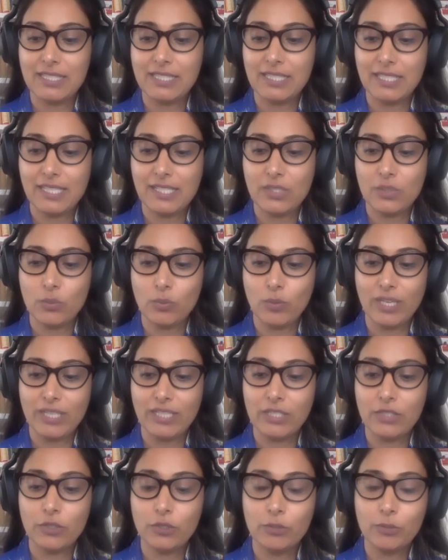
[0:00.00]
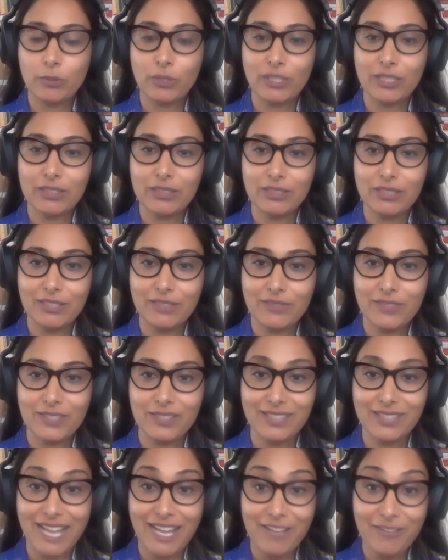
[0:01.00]
cities when Uber and Lyft
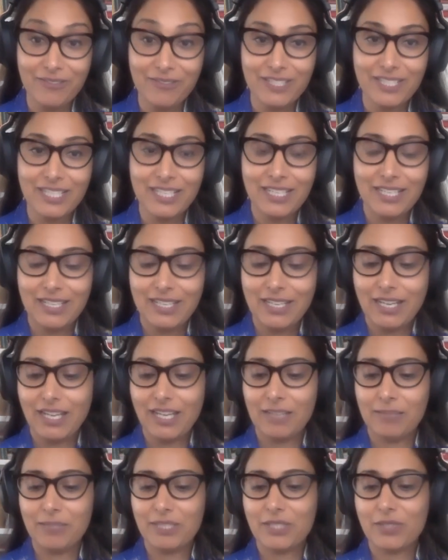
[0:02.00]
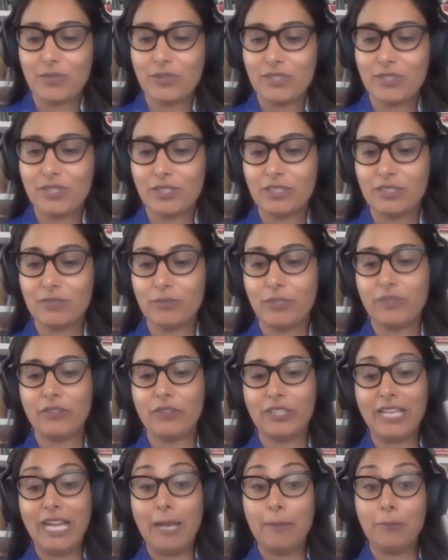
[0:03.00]
left. As a result of one of
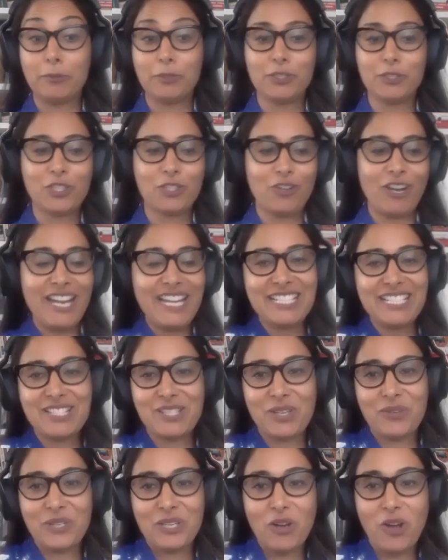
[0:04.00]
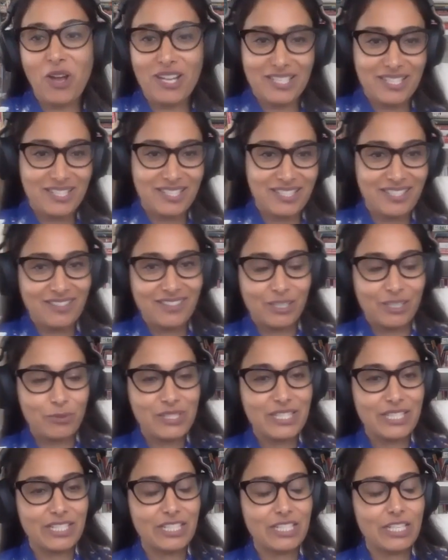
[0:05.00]
their capital strikes. So in Austin, there
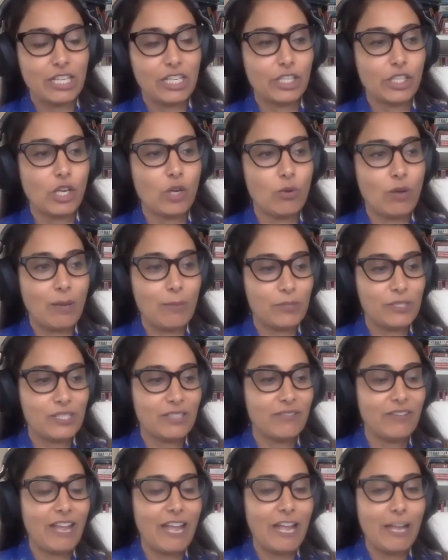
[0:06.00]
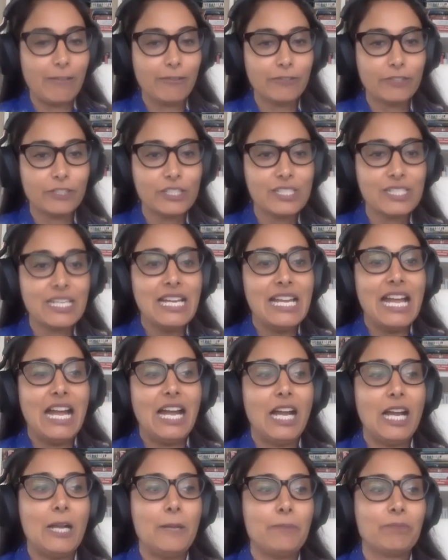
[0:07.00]
was a cooperative effort,
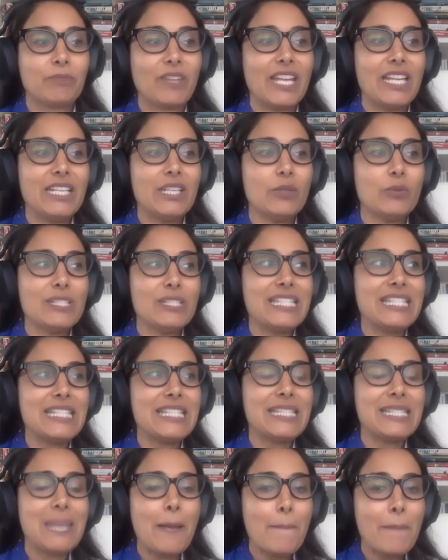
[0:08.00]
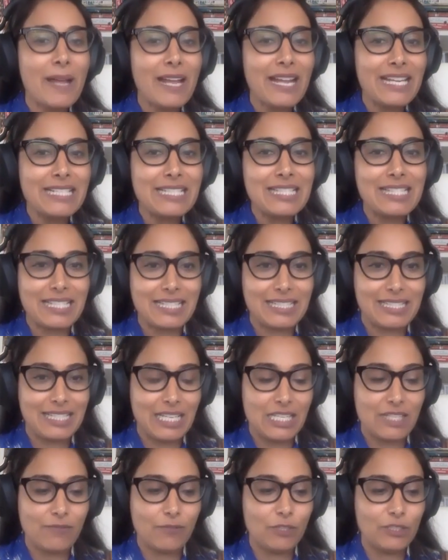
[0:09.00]
and it was
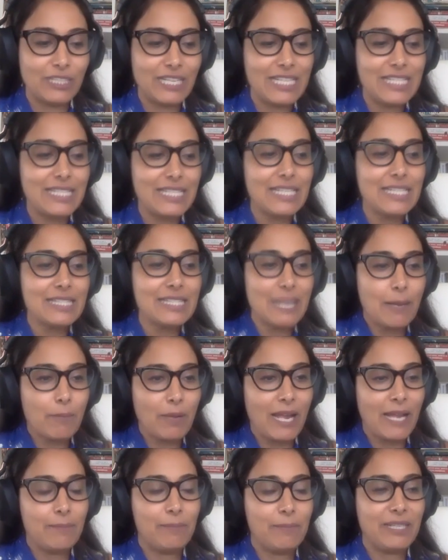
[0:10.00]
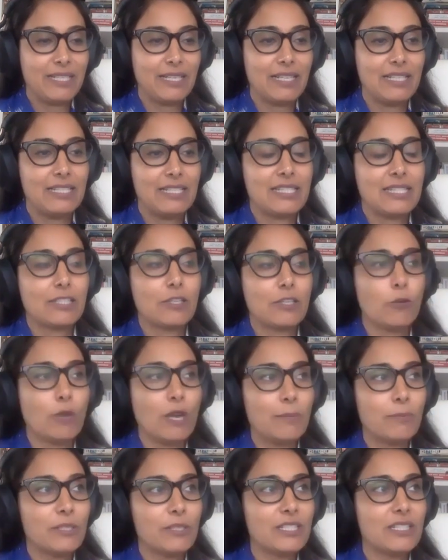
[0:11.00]
semi-successful. And I say semi because the
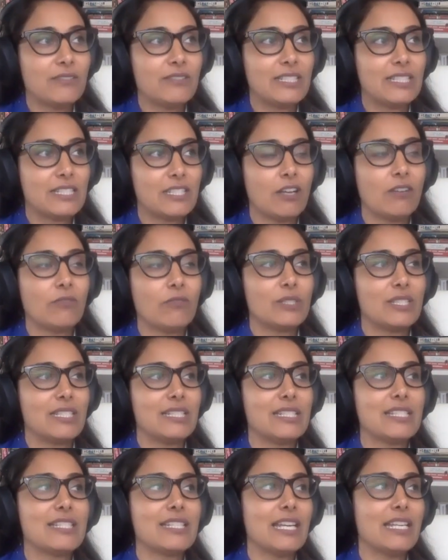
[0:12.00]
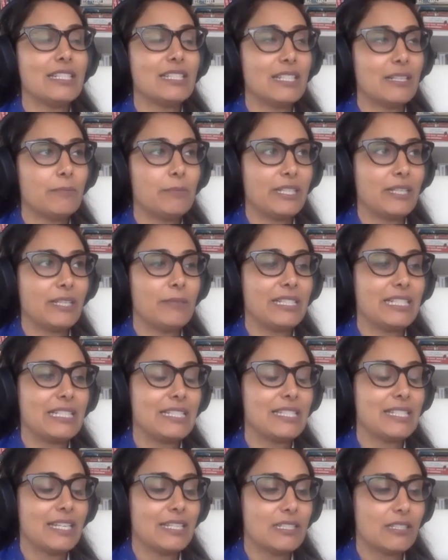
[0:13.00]
cooperative itself ended up becoming
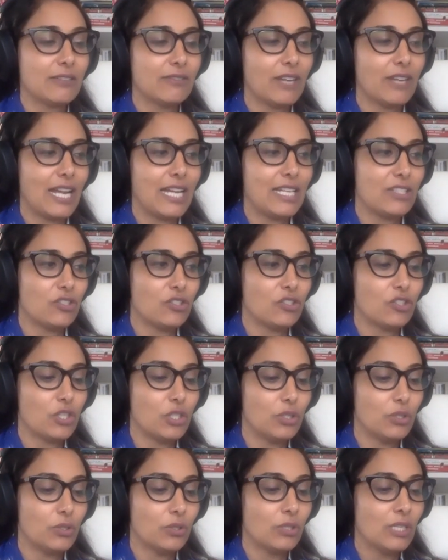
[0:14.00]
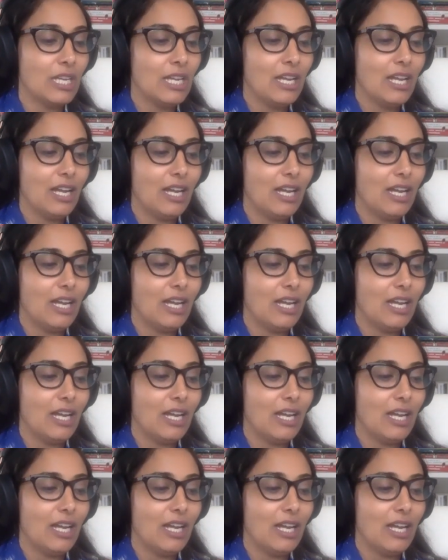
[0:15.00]
incentivized to,